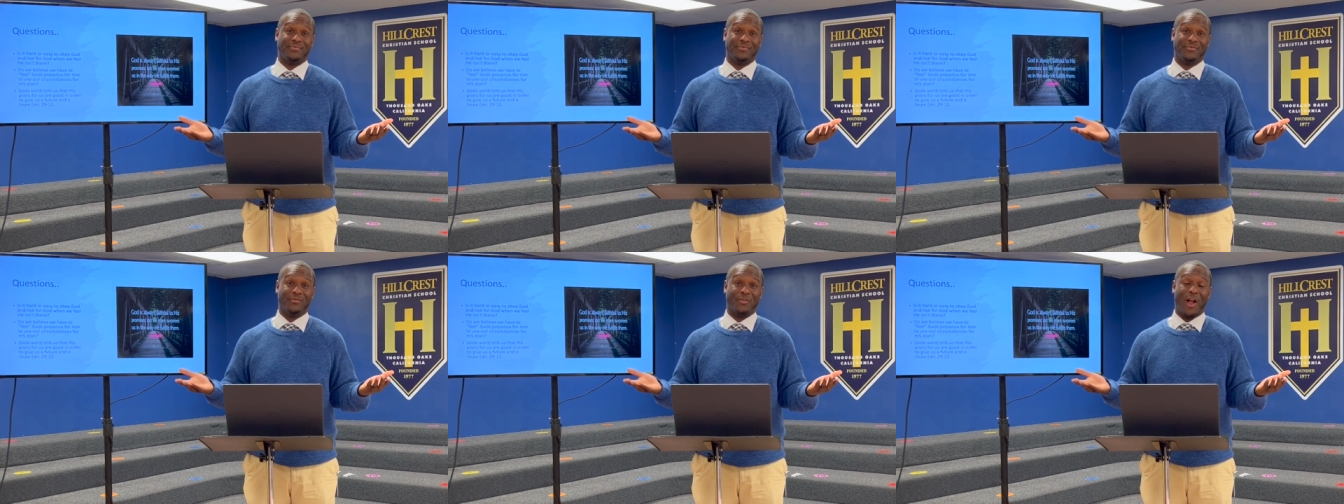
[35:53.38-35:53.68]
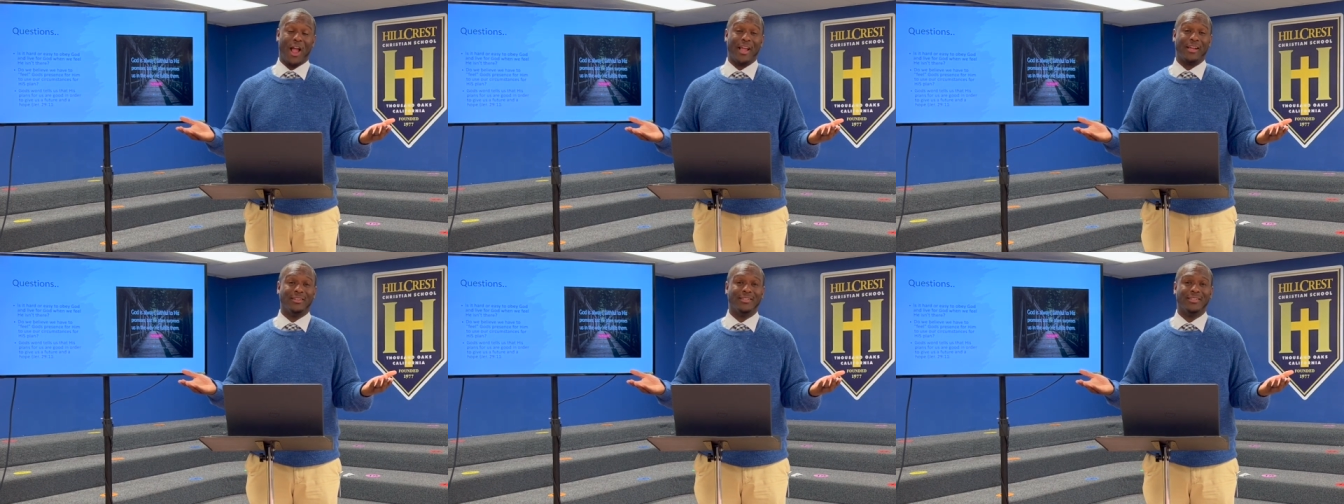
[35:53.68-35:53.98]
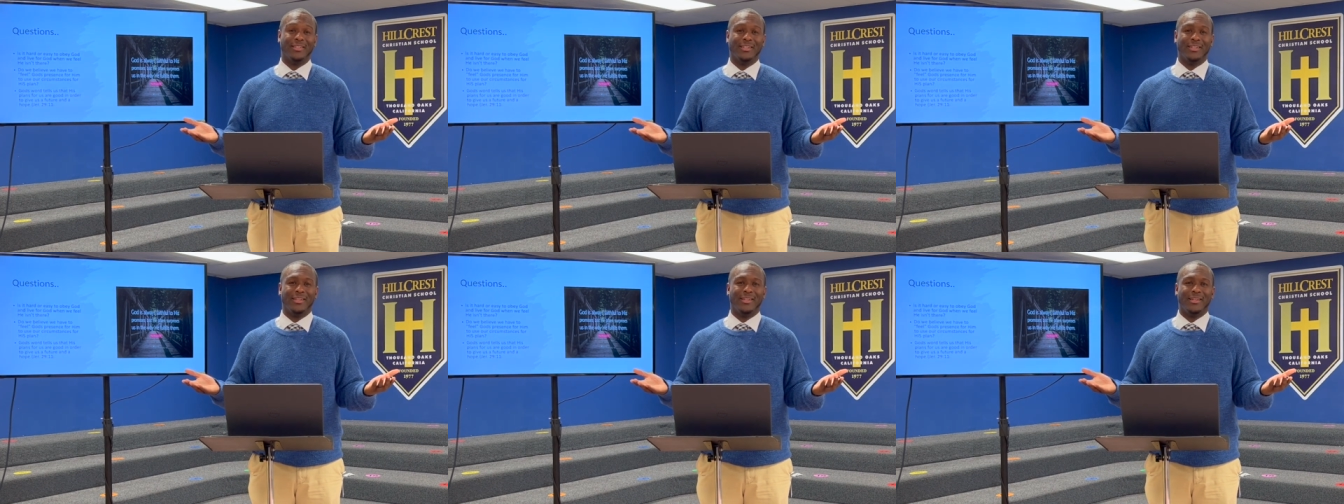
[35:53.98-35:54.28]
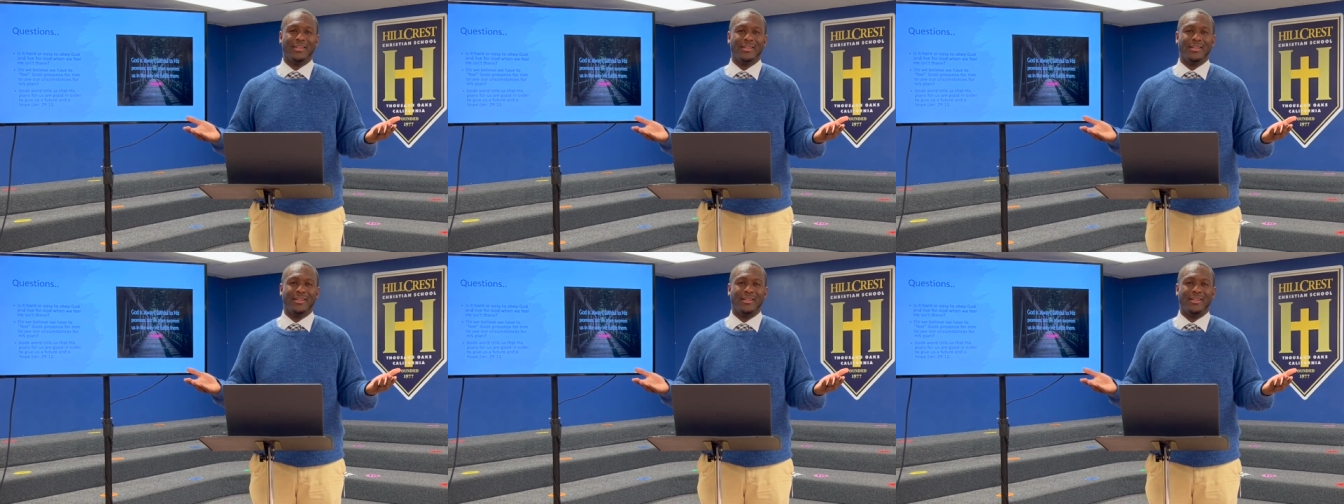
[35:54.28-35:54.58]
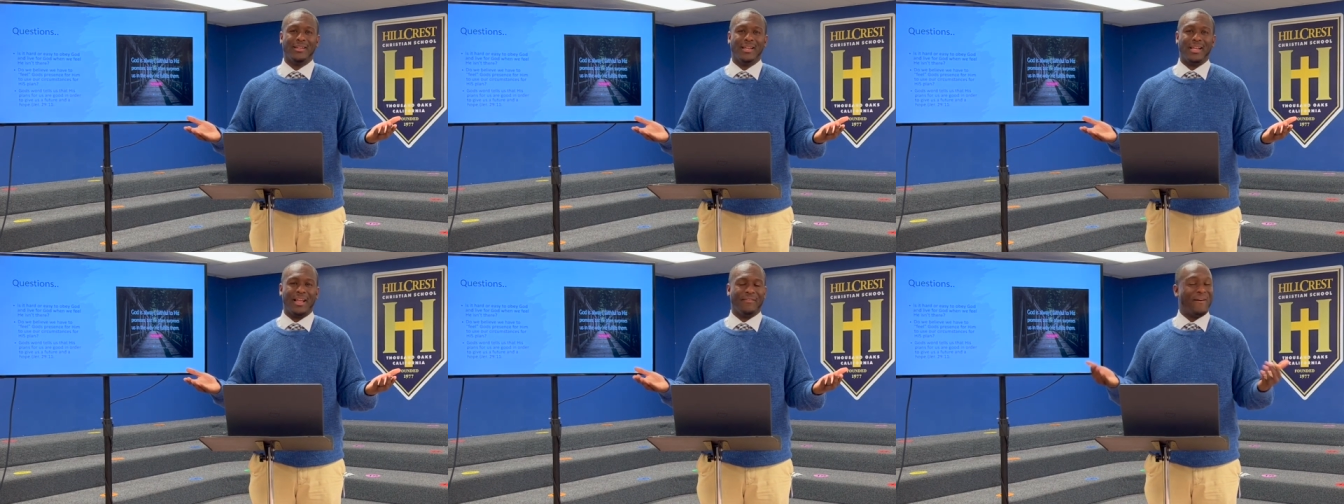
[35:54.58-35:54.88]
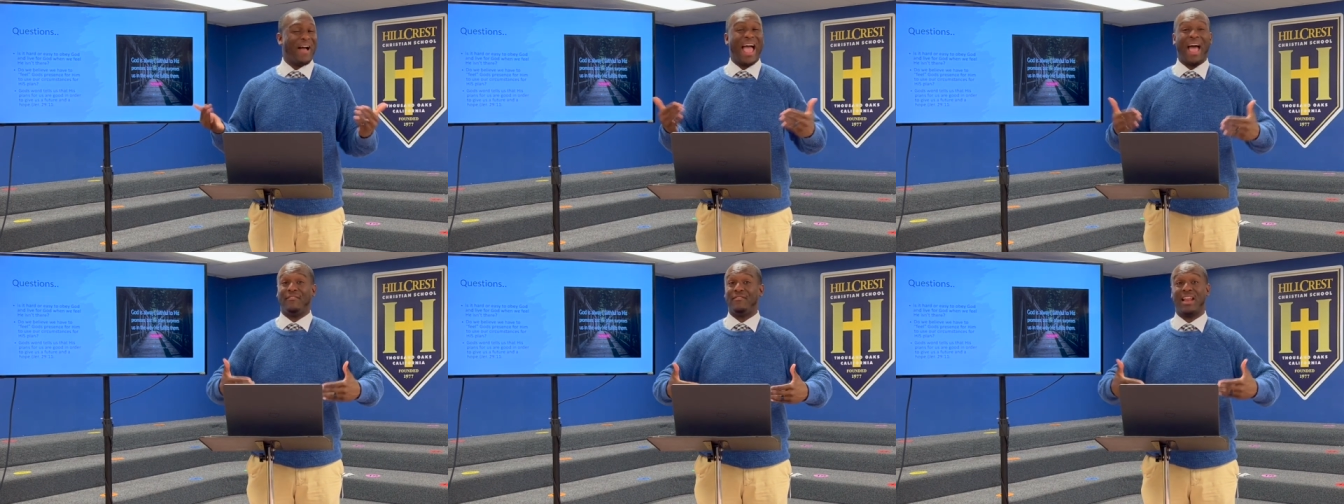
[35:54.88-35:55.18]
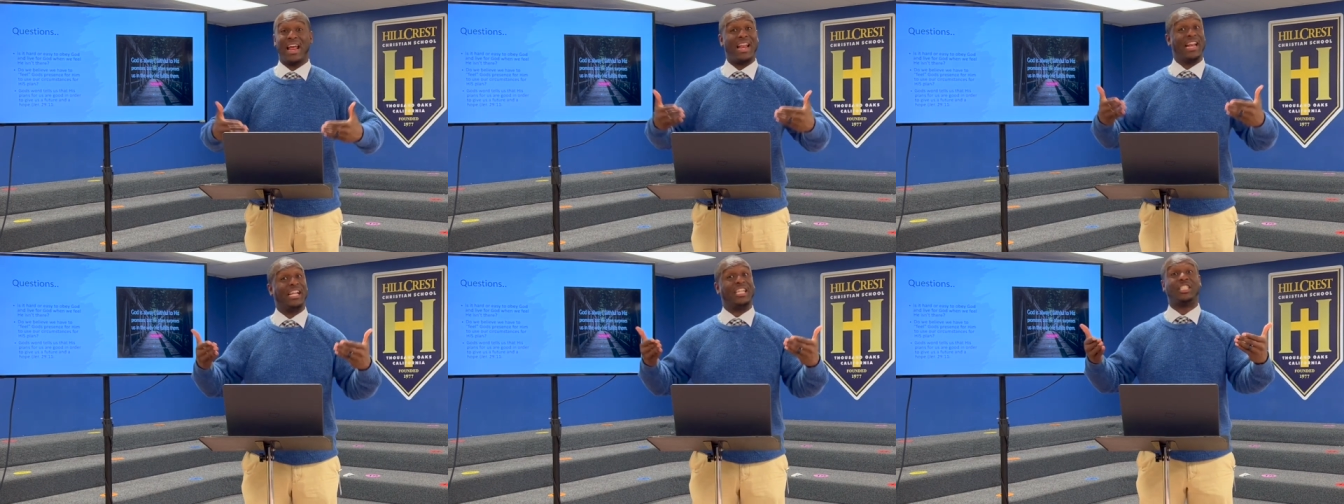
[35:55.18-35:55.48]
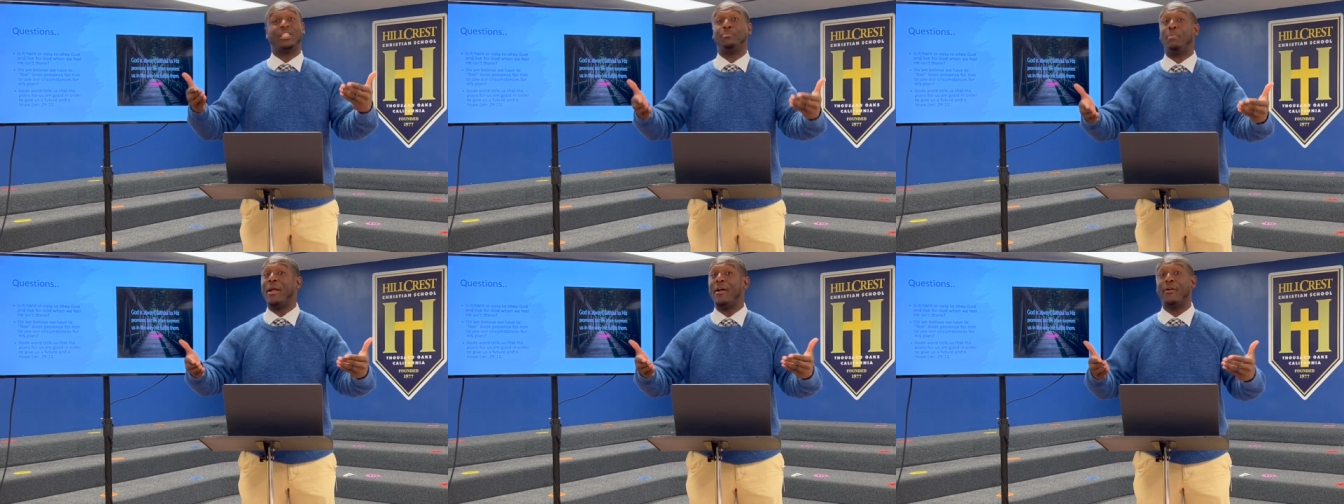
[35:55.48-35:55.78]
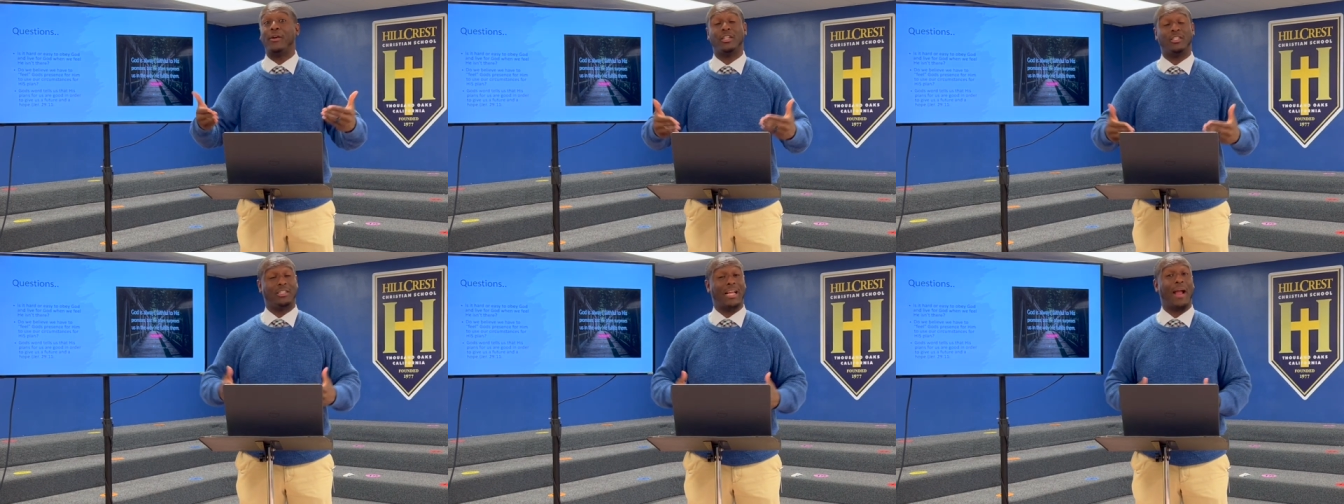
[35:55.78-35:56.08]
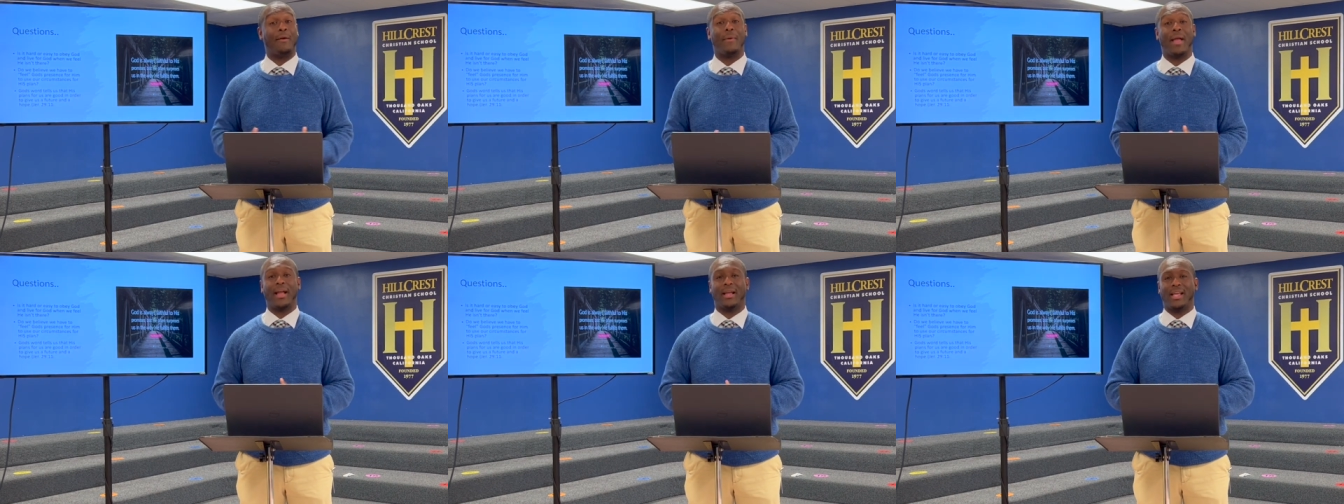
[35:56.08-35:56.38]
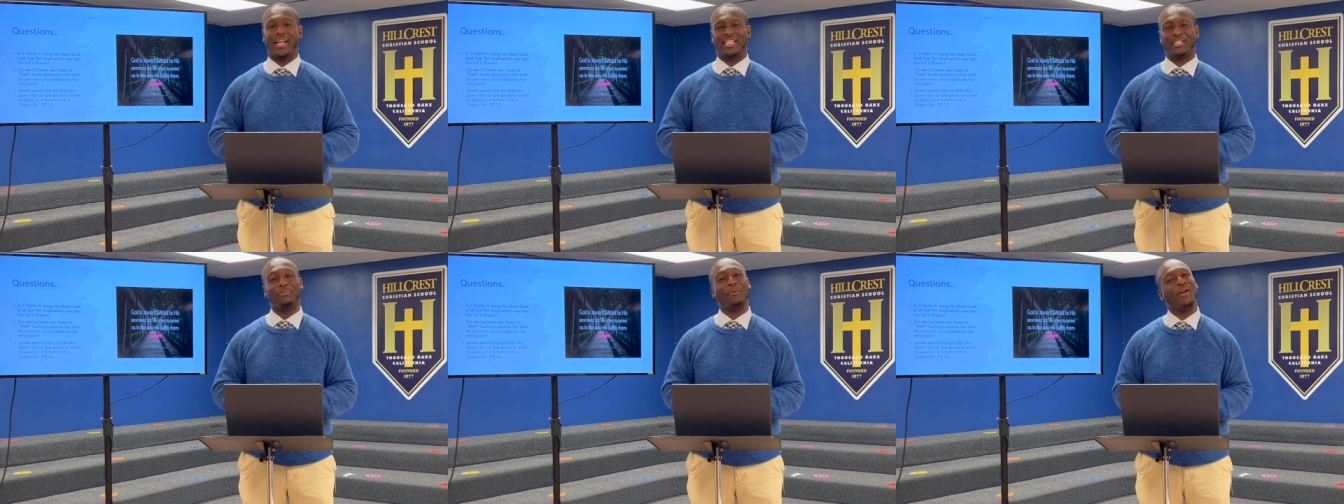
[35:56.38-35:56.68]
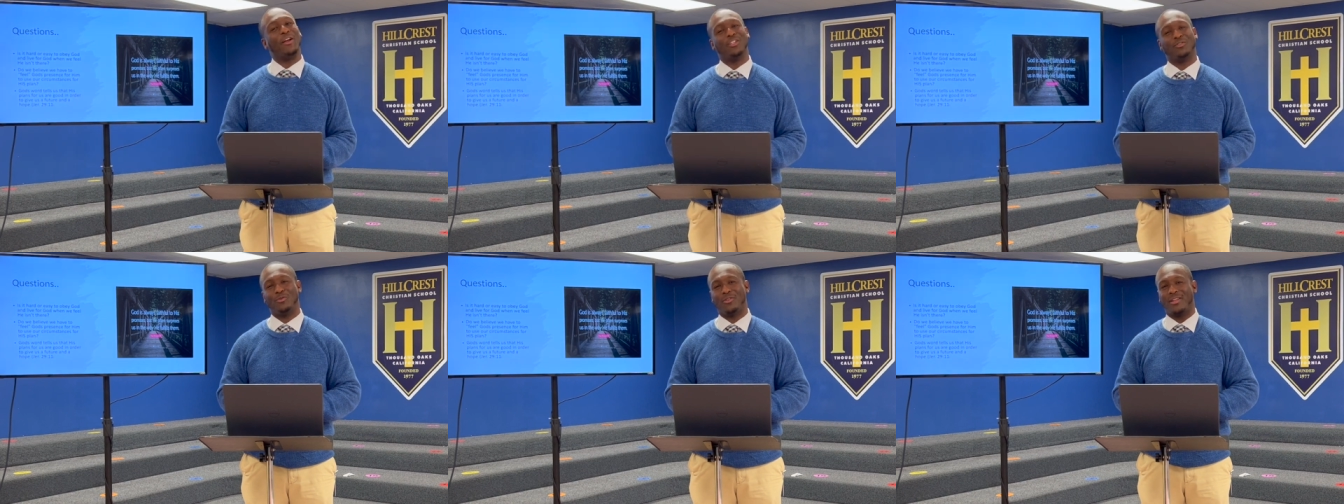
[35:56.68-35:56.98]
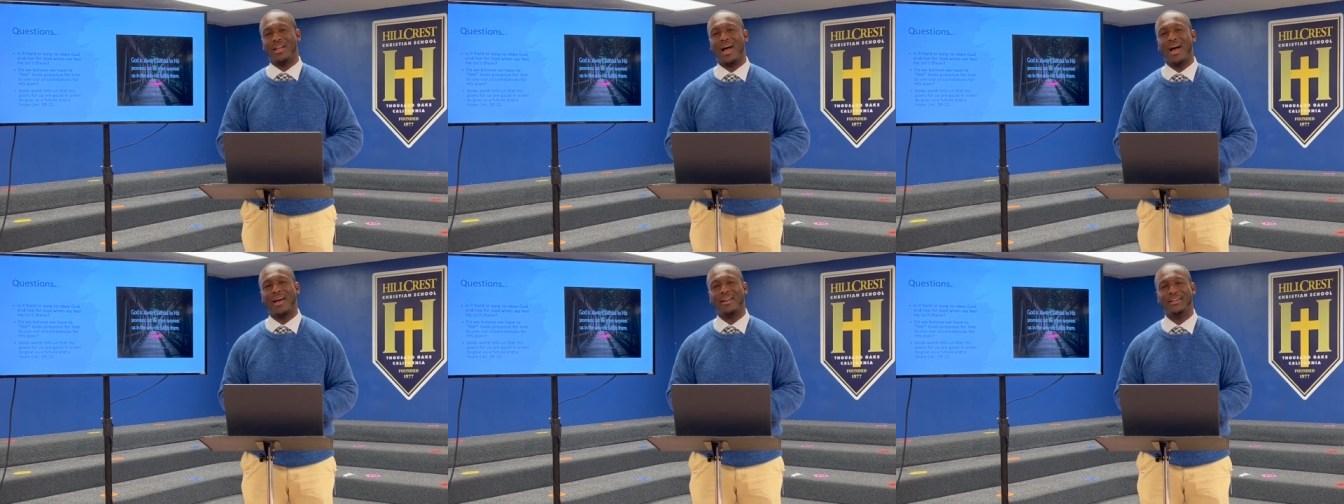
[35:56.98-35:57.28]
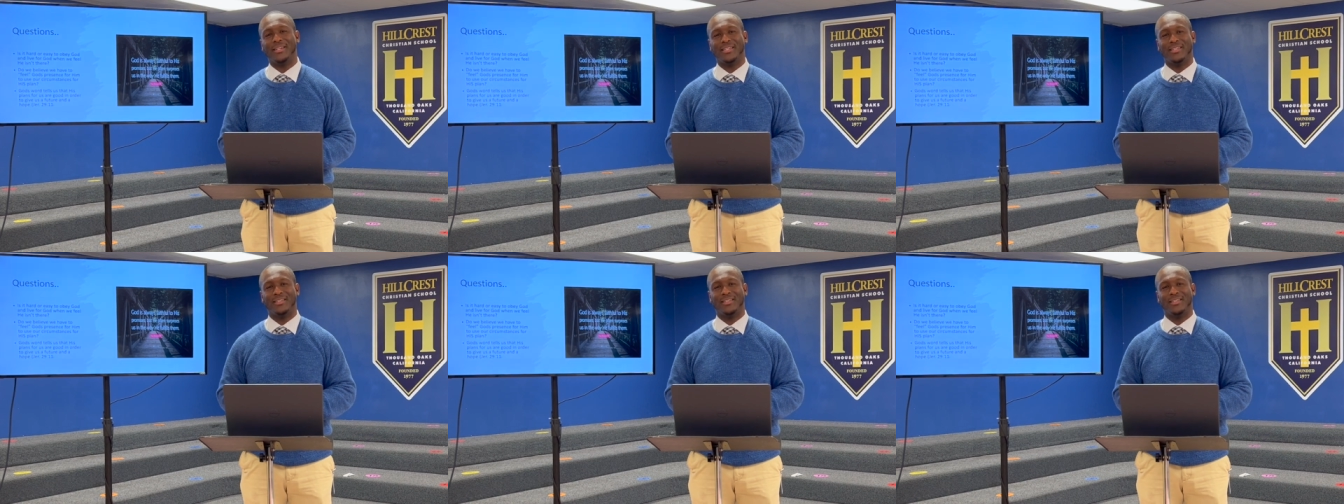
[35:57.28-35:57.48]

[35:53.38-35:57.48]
right? If I haven't had an experience, direct experience with God,